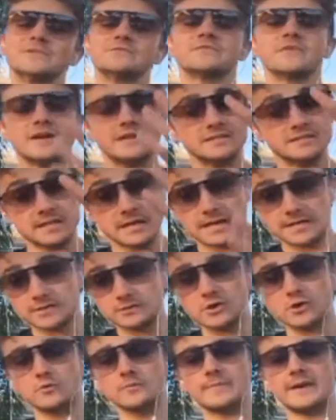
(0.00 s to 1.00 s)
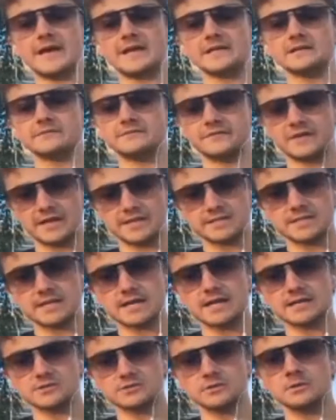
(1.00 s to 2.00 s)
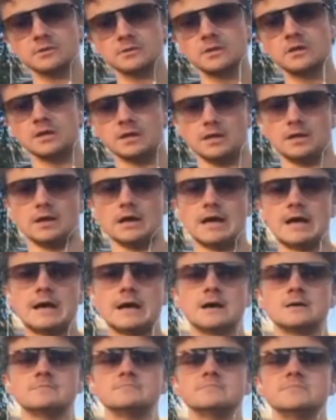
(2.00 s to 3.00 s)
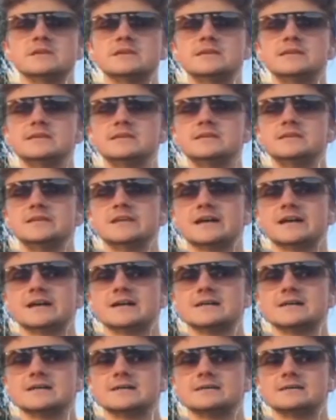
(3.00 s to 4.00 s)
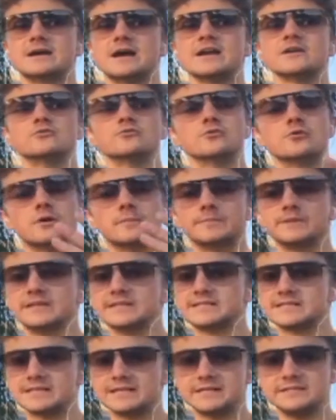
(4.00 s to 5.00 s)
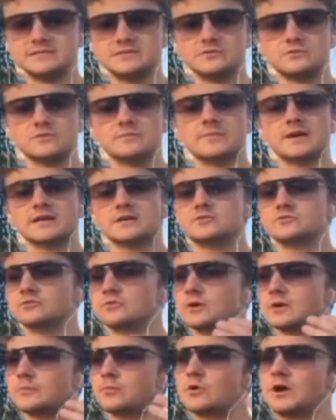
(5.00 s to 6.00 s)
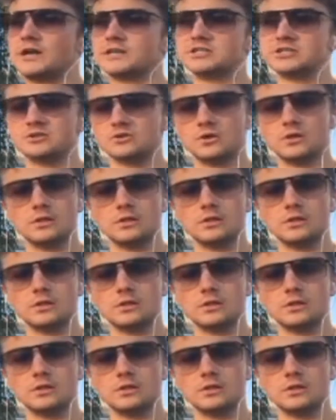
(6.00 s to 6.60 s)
Frank Sinatra, going back, Frank Sinatra. I grew up listening to him. I grew up watching all